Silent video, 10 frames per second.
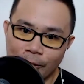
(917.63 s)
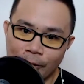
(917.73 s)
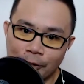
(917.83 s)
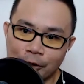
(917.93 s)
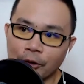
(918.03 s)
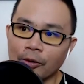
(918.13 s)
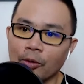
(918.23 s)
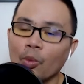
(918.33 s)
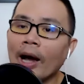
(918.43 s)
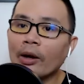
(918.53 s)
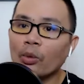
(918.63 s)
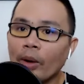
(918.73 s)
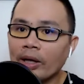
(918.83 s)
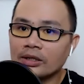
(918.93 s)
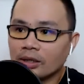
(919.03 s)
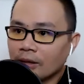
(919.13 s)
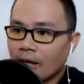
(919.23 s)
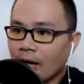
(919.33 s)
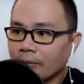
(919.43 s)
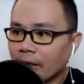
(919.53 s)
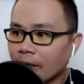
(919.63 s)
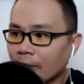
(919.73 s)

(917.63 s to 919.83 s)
So why waste the time that the